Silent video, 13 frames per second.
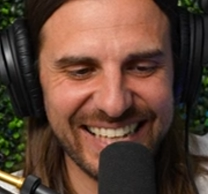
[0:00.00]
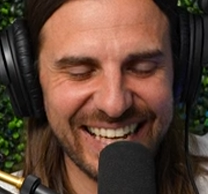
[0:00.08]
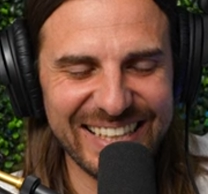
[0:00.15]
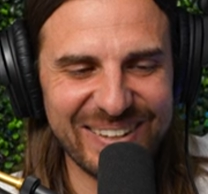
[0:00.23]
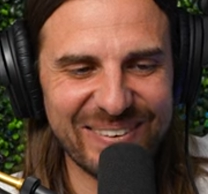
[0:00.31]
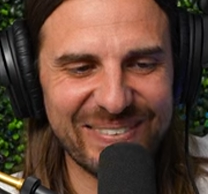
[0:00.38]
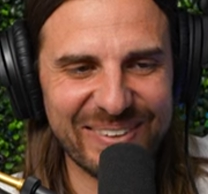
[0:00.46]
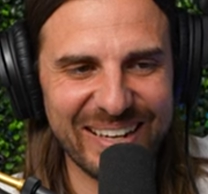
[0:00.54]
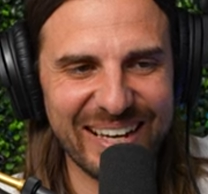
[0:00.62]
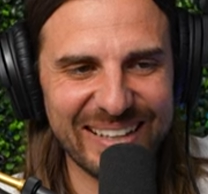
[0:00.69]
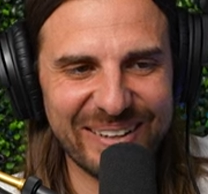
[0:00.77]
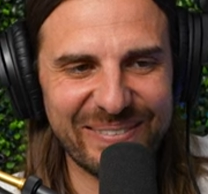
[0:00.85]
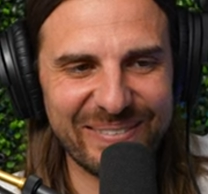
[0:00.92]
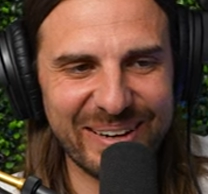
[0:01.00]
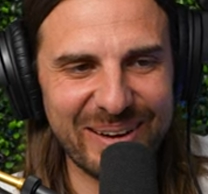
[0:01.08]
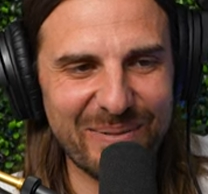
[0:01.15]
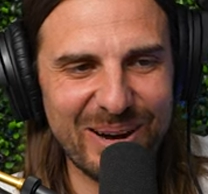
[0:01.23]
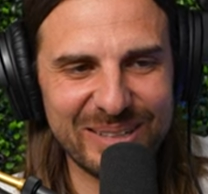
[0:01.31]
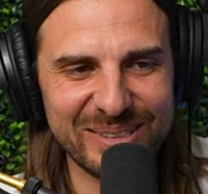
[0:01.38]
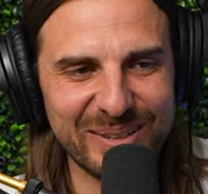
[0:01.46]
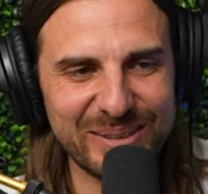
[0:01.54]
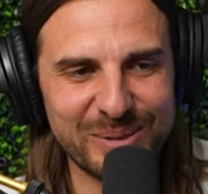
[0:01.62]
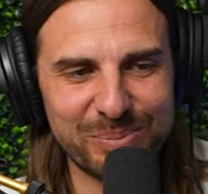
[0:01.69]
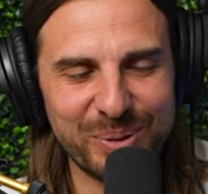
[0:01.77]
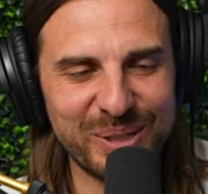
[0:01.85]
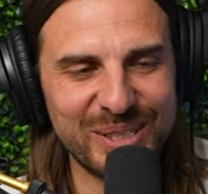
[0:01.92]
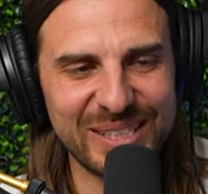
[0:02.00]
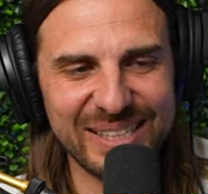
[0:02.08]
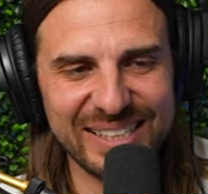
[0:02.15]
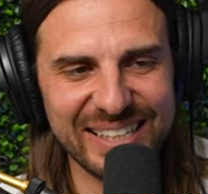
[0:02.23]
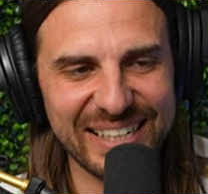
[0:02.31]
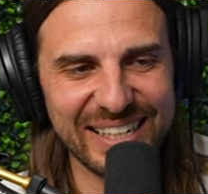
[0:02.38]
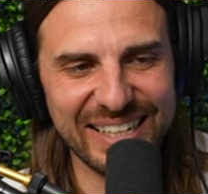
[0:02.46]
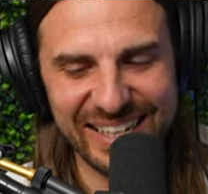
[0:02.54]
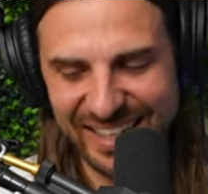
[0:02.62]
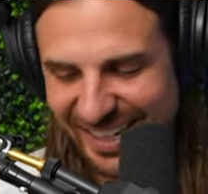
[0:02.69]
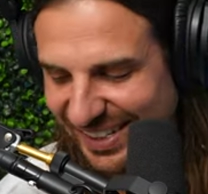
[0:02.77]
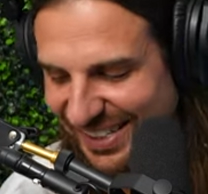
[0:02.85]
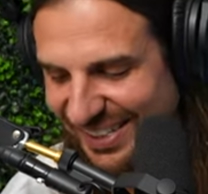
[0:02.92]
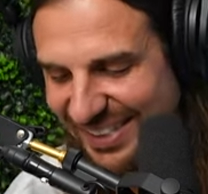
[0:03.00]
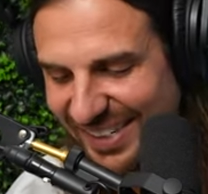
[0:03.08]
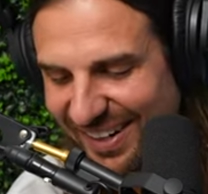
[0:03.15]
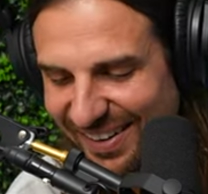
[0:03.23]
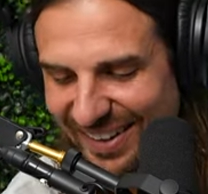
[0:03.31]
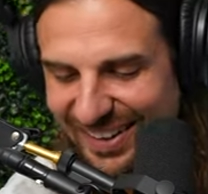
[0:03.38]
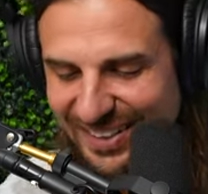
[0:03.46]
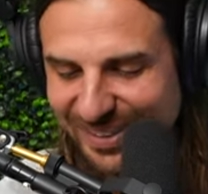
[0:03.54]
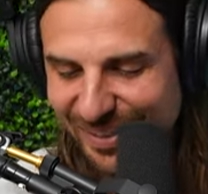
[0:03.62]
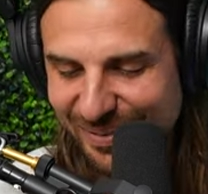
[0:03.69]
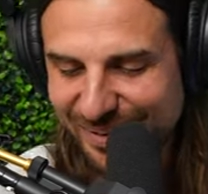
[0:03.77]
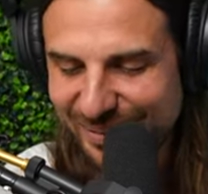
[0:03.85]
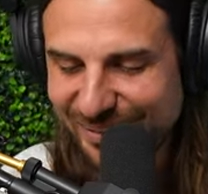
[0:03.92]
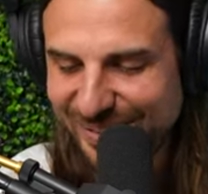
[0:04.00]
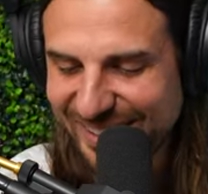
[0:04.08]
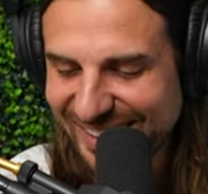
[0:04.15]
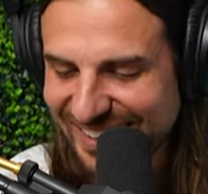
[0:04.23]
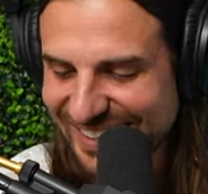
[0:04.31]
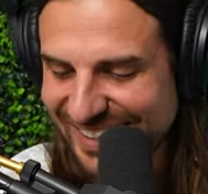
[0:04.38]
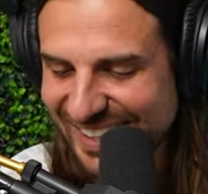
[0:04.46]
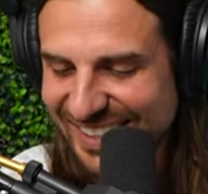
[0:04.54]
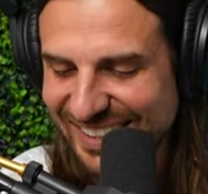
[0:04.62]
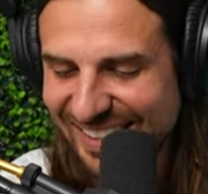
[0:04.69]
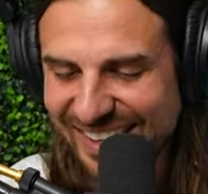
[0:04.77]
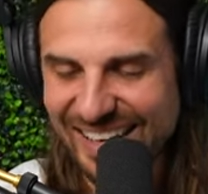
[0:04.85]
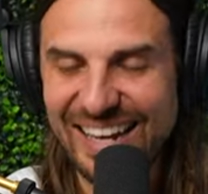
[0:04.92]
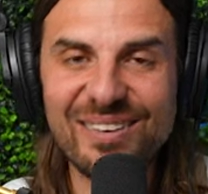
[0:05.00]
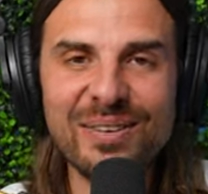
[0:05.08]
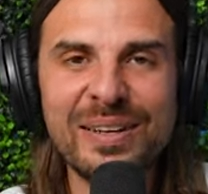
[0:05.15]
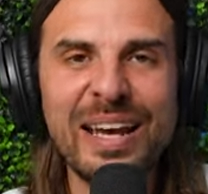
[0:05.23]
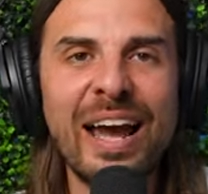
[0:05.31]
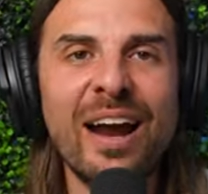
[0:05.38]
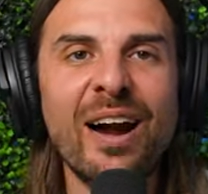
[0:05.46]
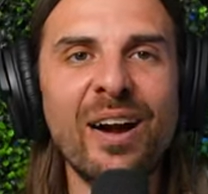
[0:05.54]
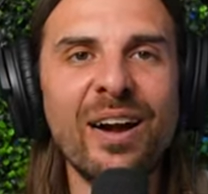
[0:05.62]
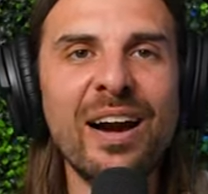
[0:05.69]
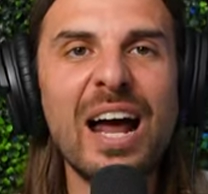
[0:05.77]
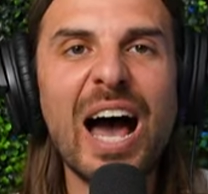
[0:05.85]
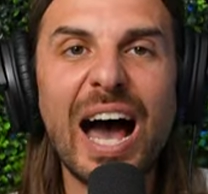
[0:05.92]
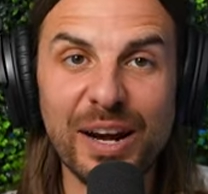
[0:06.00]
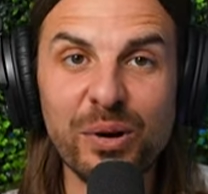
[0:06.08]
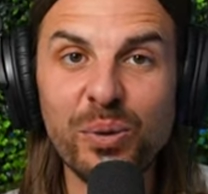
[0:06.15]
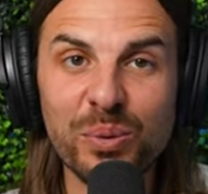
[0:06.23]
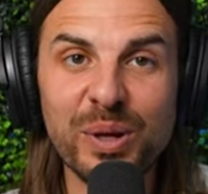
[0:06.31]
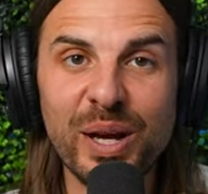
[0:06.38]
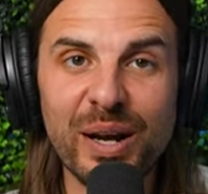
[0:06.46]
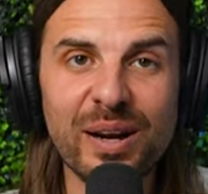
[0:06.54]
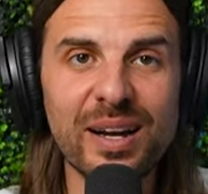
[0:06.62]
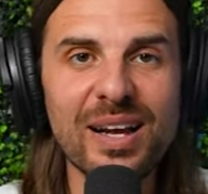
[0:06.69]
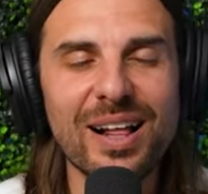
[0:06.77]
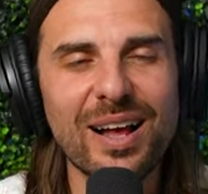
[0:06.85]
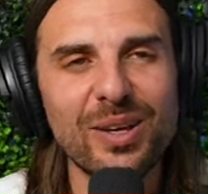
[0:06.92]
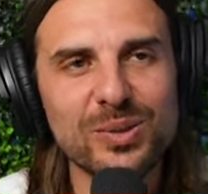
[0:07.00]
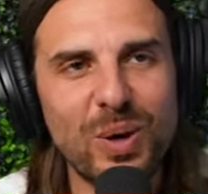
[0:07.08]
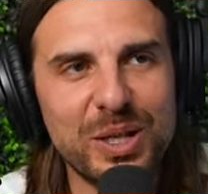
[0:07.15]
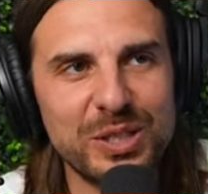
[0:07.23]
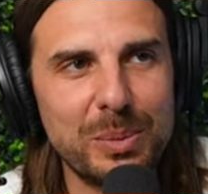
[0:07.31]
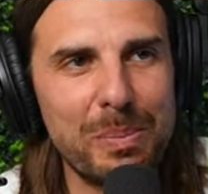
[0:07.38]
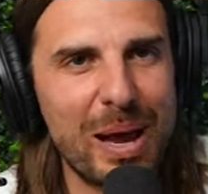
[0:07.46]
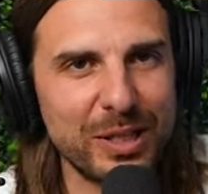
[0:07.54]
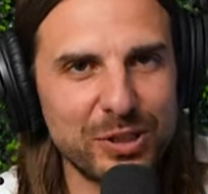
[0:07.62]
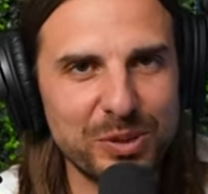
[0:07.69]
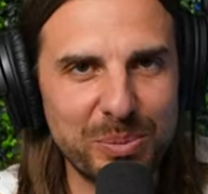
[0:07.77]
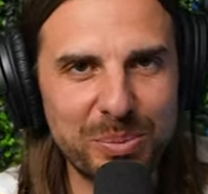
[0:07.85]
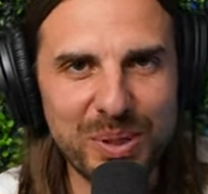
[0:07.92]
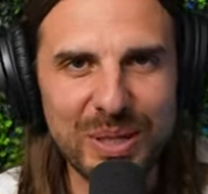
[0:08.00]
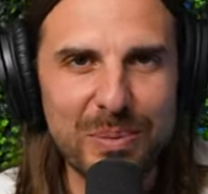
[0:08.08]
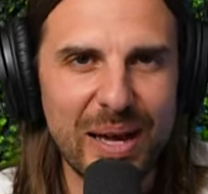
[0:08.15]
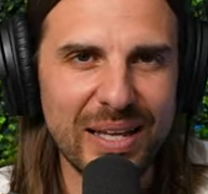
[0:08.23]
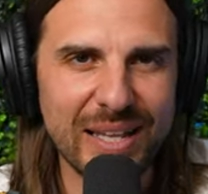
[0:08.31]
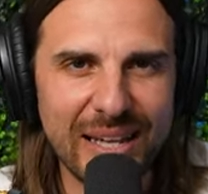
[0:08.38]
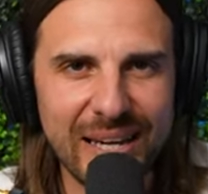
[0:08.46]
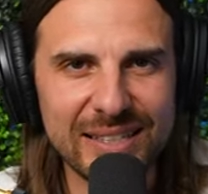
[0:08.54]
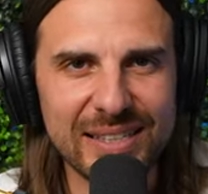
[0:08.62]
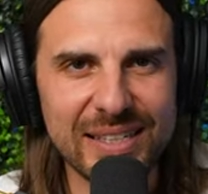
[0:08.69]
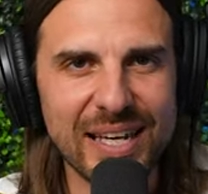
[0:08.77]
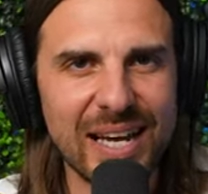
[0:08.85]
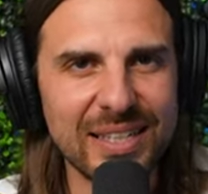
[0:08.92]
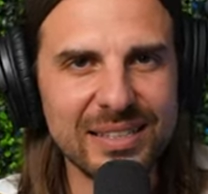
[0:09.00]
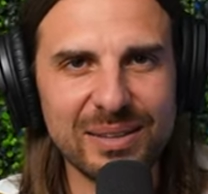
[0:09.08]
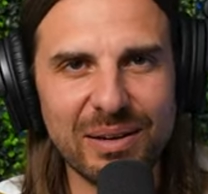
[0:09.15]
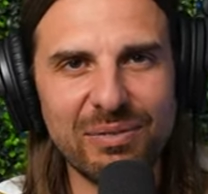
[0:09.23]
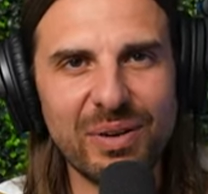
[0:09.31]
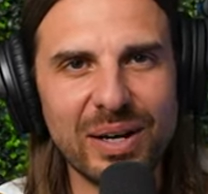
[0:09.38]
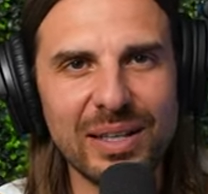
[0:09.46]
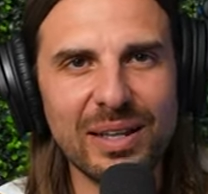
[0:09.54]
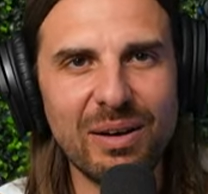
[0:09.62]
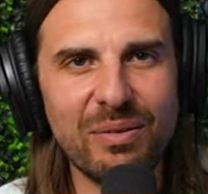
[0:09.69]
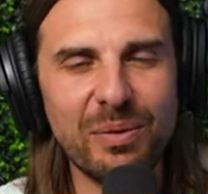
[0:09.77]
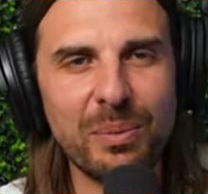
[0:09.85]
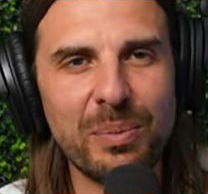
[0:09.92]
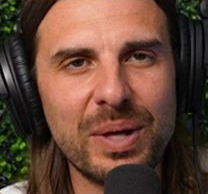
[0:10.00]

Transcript: I love it. I love it. I watch all this preachy shit and I just share it. It's all from fucking TikTok. I don't care. I don't care. I was watching Master P, man. That guy's a gangster. I fucking love him.